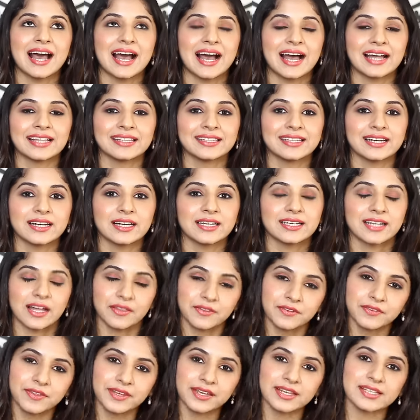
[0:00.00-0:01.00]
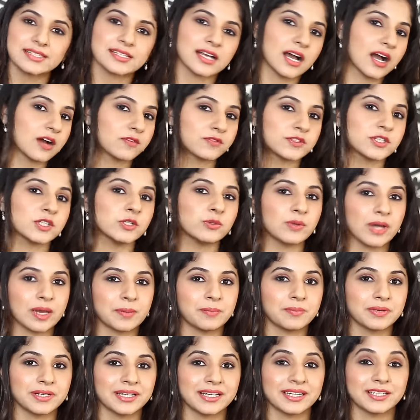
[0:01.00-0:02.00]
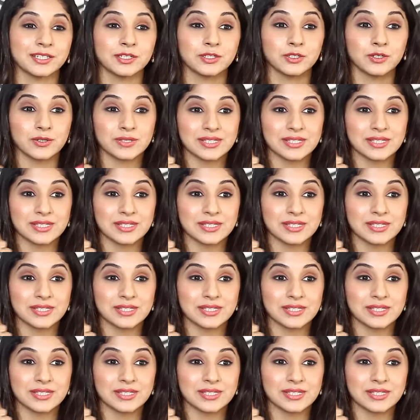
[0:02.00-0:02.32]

And another thing is after you epilate,